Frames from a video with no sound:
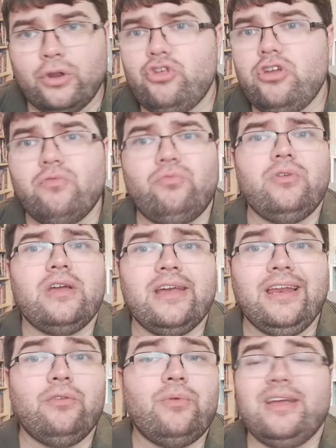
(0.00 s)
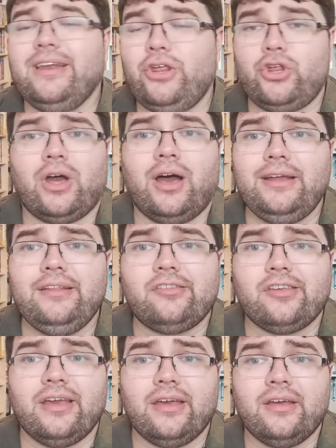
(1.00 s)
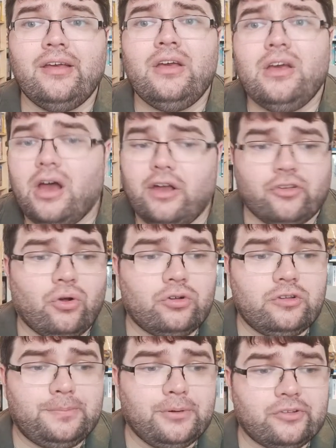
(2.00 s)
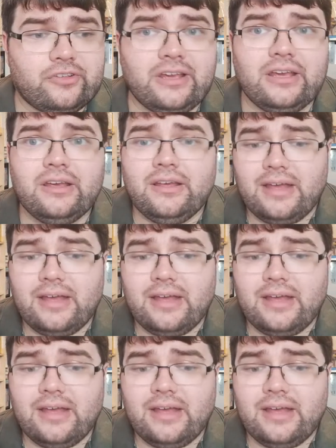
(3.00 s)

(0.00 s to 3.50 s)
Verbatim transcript: And she really, really shines here as Octopussy.